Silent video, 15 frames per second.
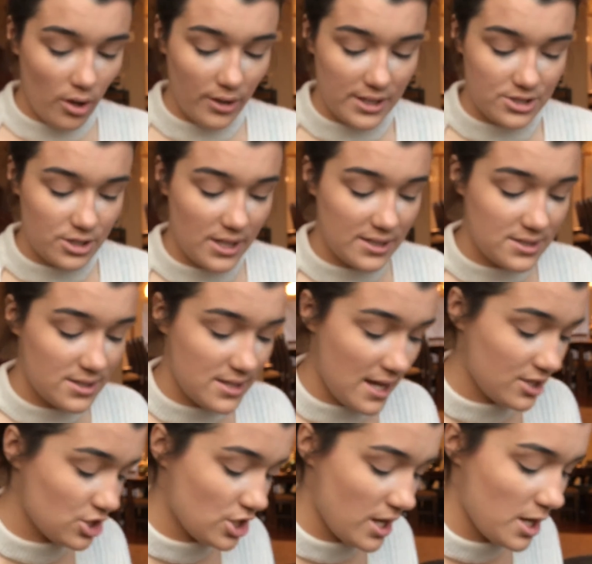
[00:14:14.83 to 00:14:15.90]
okay, so that's
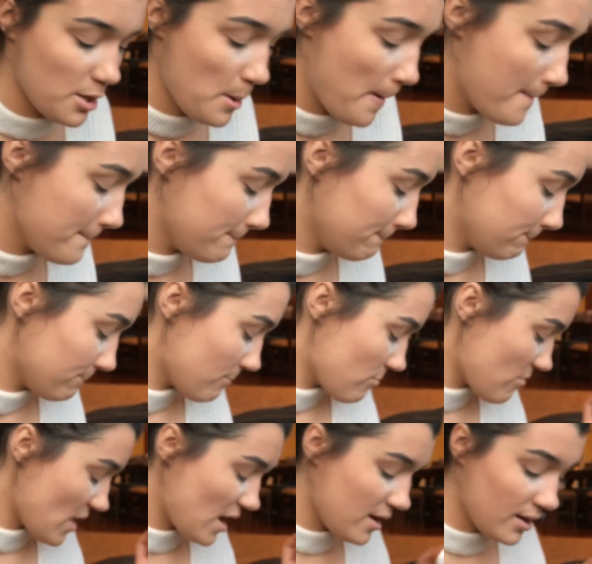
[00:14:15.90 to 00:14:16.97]
that shade
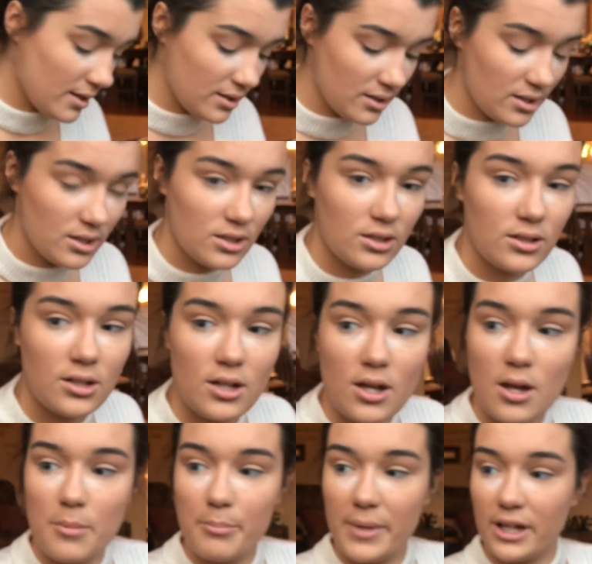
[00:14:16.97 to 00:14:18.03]
in
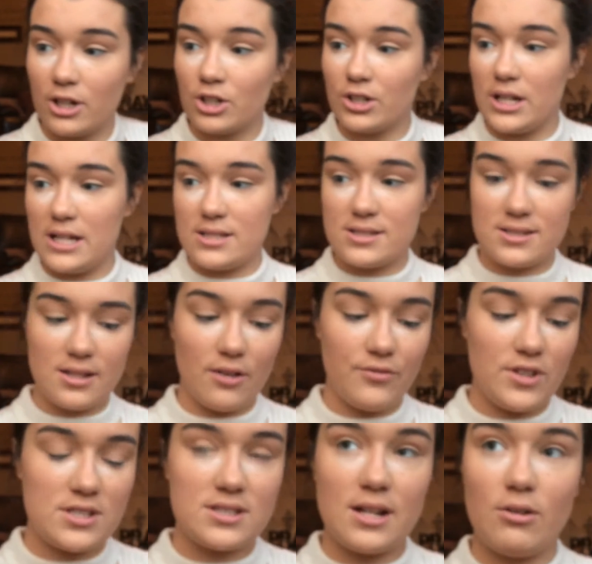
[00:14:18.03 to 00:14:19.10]
my crease.
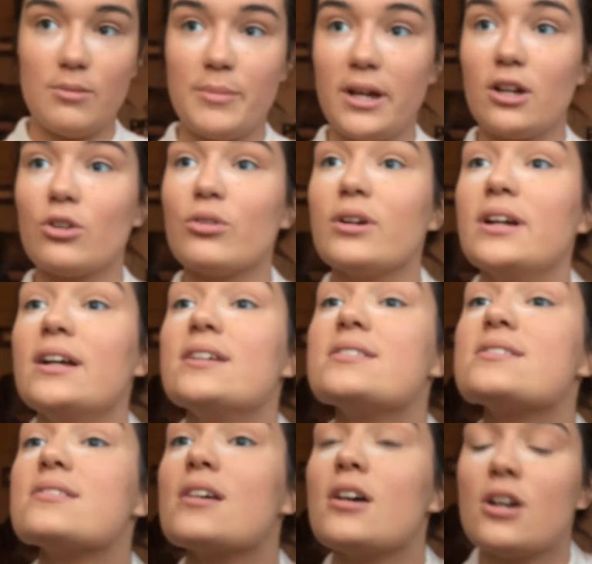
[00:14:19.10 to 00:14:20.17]
Selfie is now in my
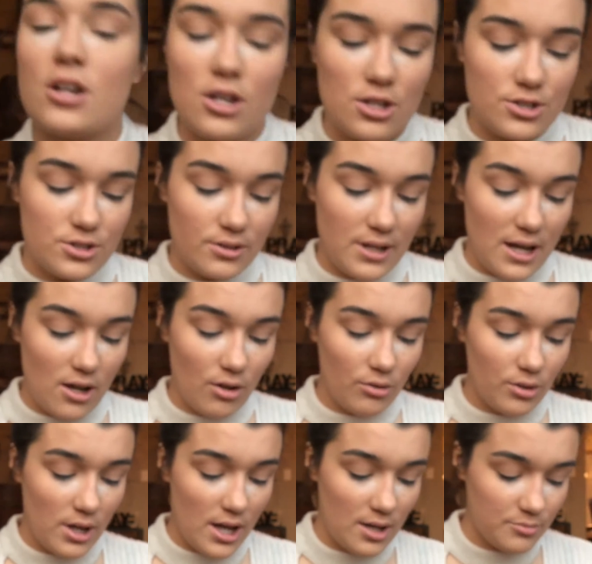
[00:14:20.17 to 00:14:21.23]
crease. So
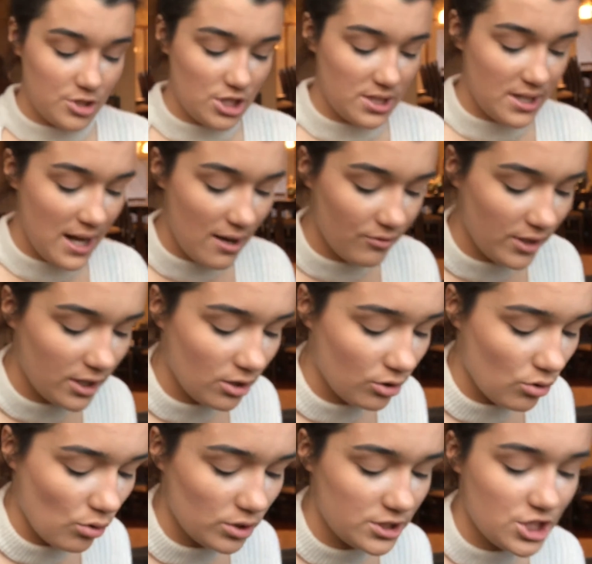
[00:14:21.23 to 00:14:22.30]
now, she did have, like, a
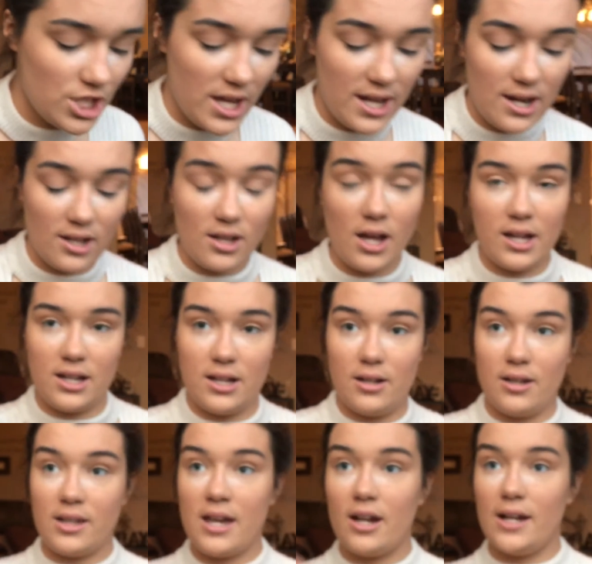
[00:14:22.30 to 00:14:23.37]
gold shade.
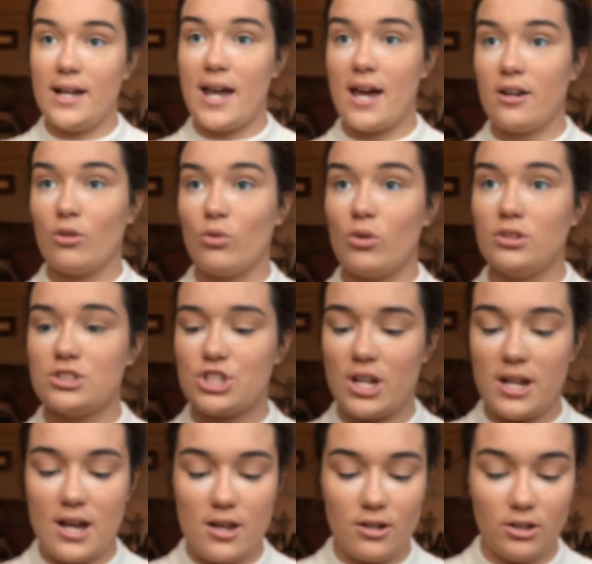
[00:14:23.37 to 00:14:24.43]
Kerry had a gold
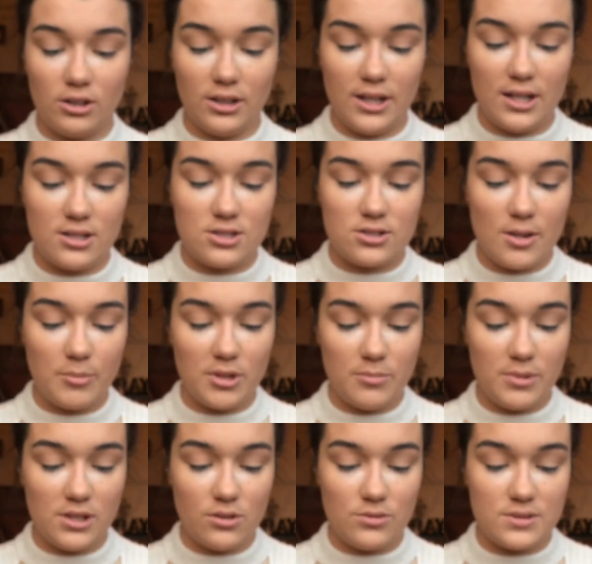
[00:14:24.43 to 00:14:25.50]
shade on her lid, so I'm going to
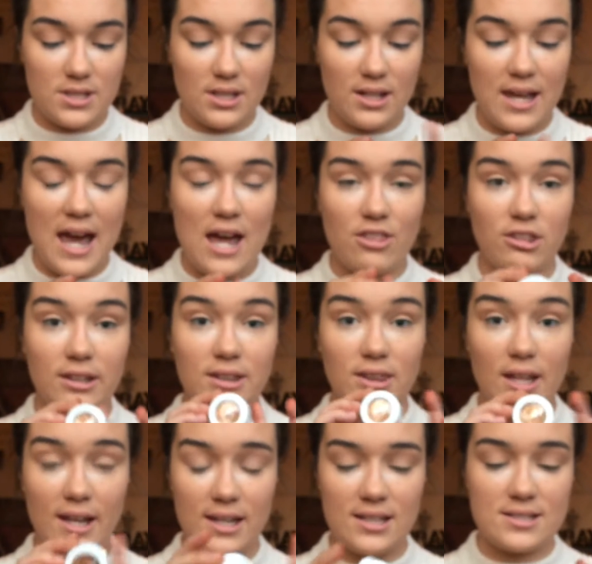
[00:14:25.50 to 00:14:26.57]
be using Kathleen
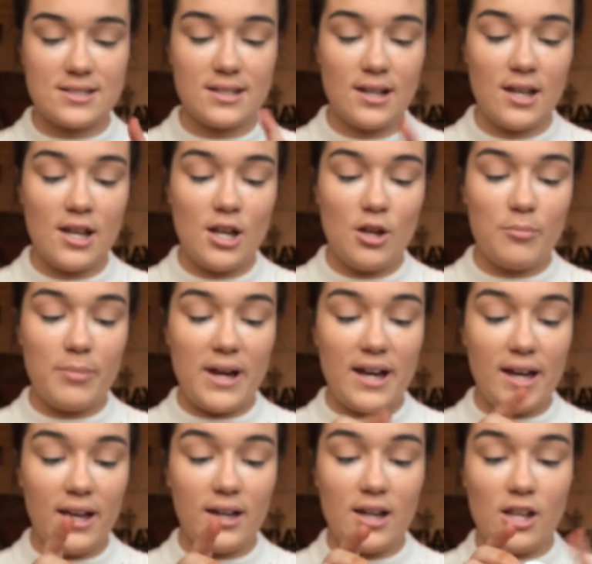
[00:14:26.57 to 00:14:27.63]
Lights
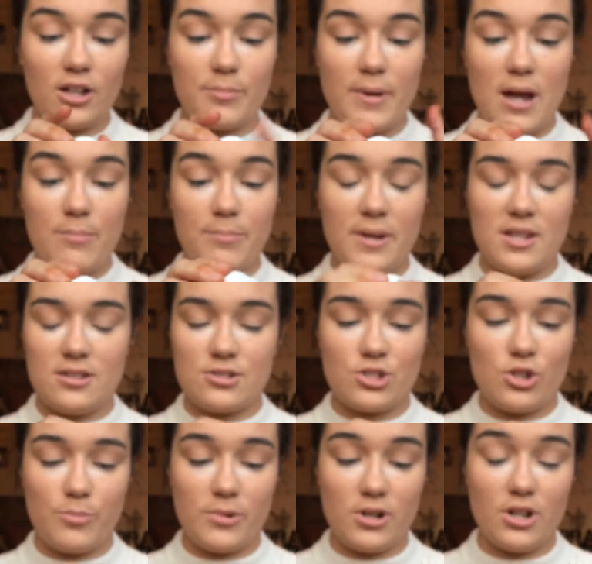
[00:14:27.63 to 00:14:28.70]
by ColourPop in the
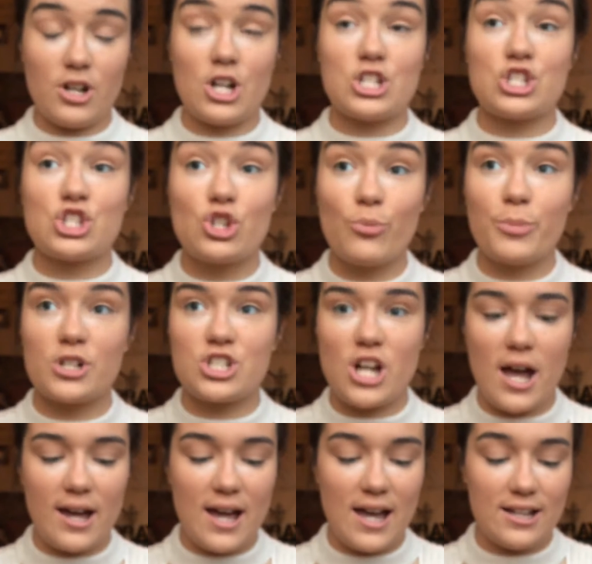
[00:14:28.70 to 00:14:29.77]
Super
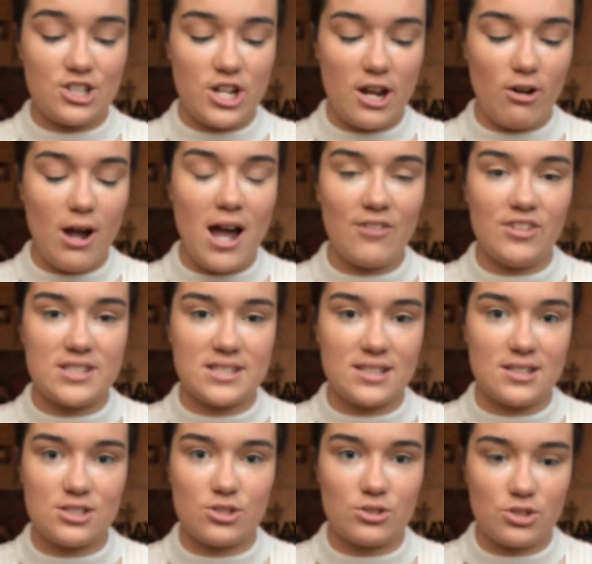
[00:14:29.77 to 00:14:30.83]
Shock eyeshadow. Obviously,
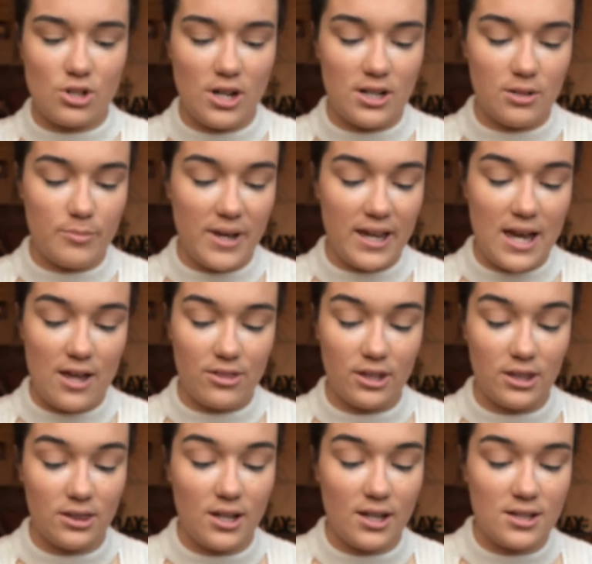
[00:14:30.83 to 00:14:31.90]
this was created by
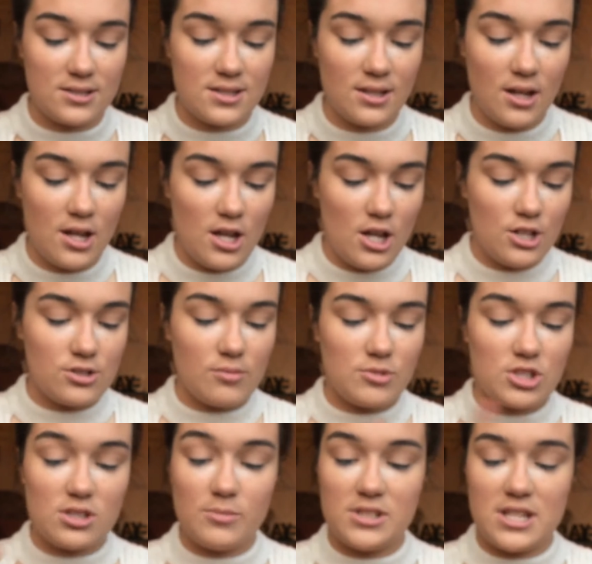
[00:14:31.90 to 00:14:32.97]
Kathleen Lights. So I'm
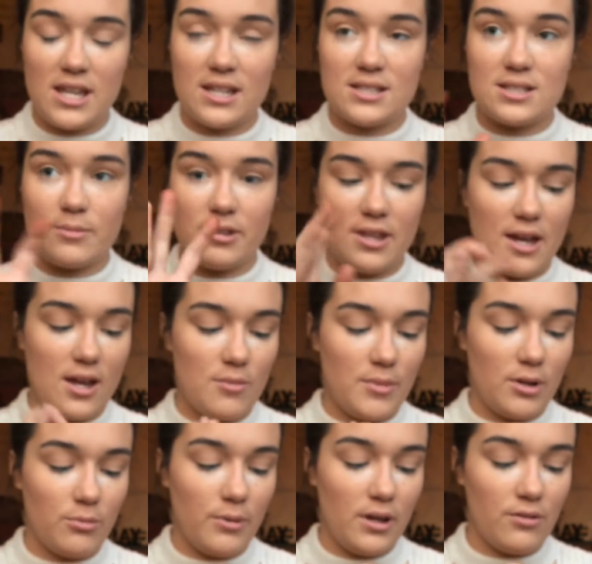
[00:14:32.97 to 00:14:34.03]
just going to be taking some of that on
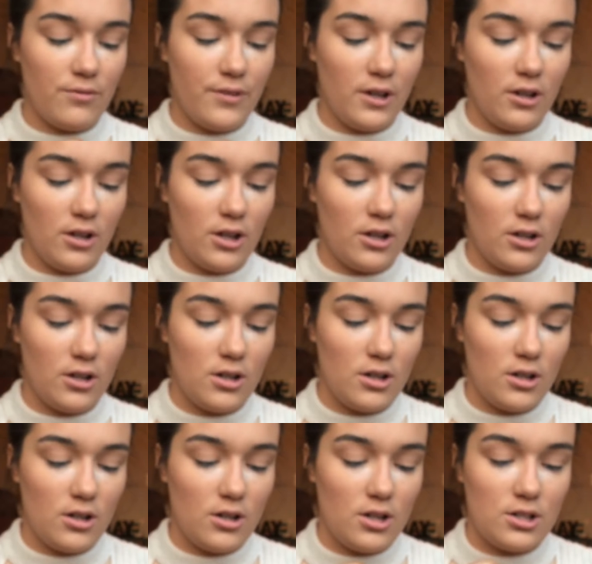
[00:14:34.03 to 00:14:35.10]
my ring finger,
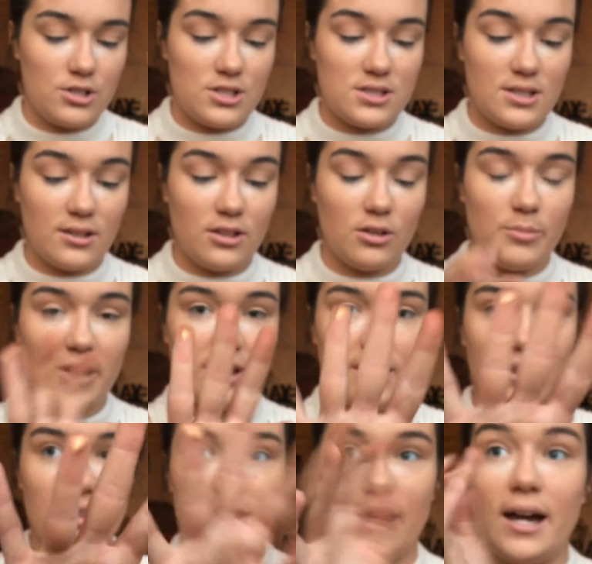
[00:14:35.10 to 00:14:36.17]
just a little bit
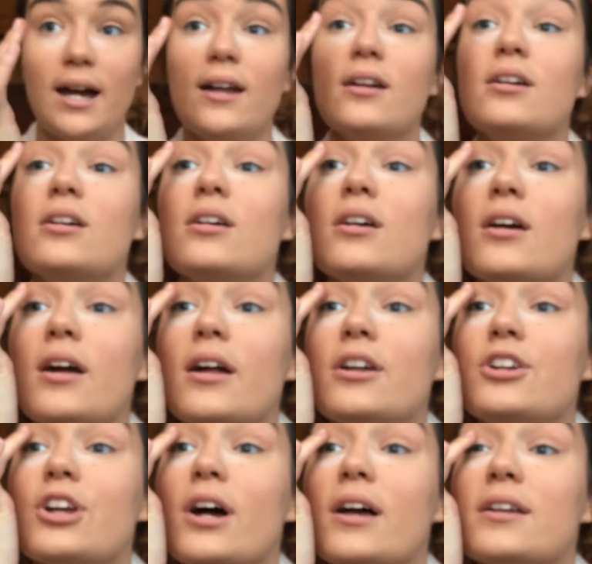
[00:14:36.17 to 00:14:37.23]
like that,
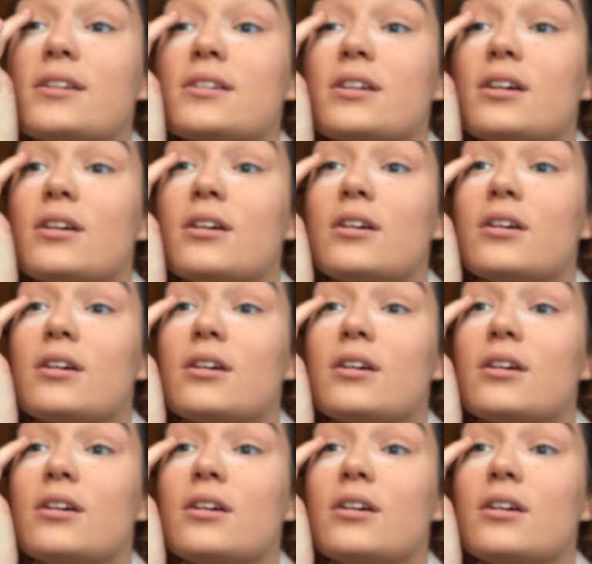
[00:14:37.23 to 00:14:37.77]
and just